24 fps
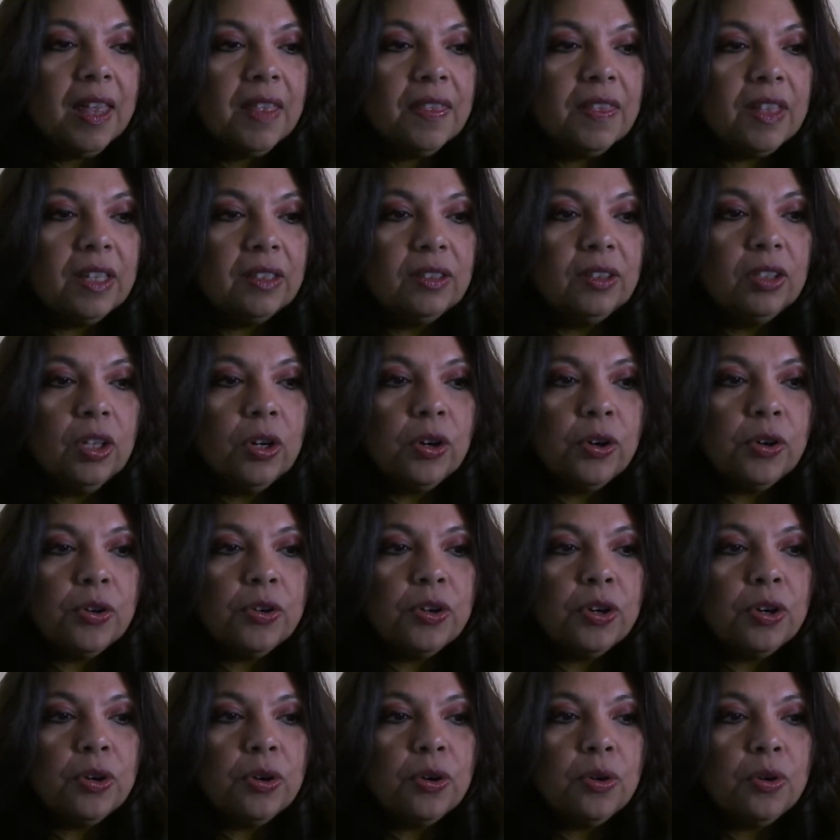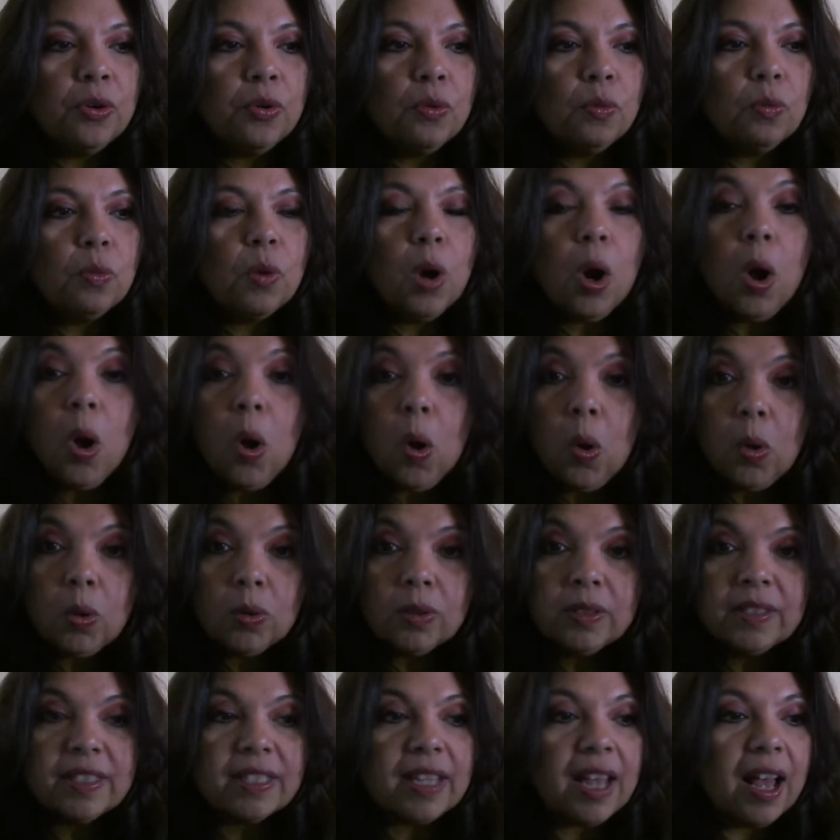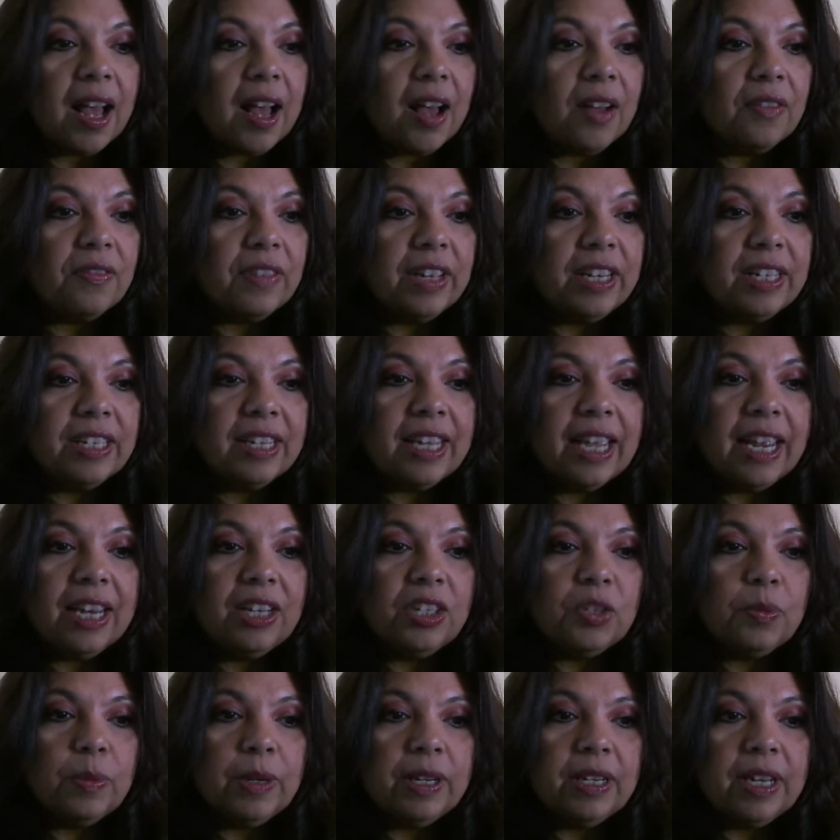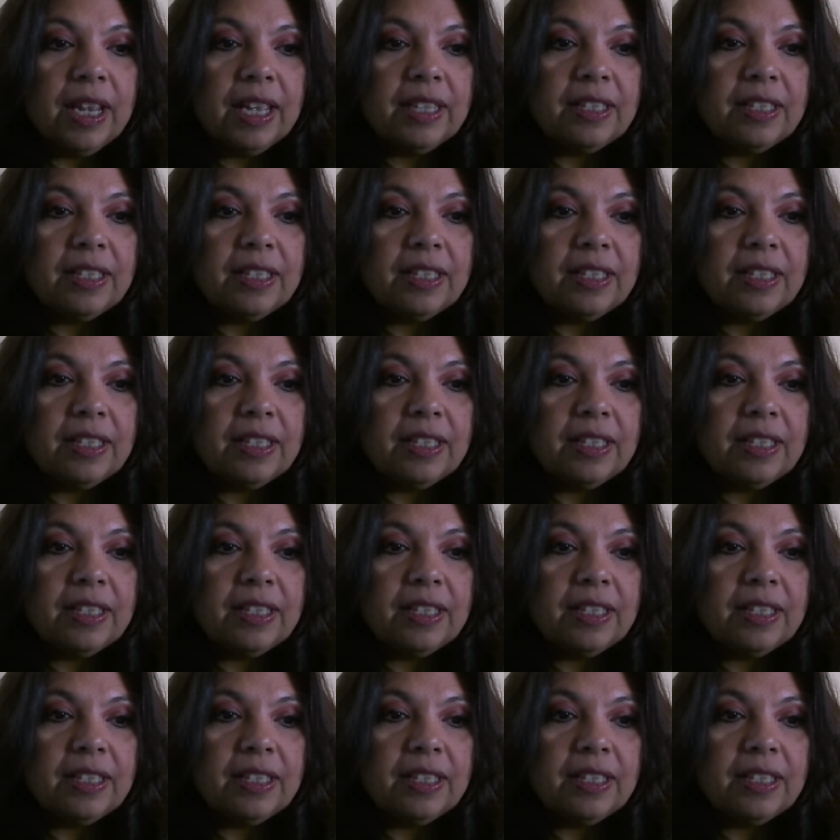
the learner roles of engagement,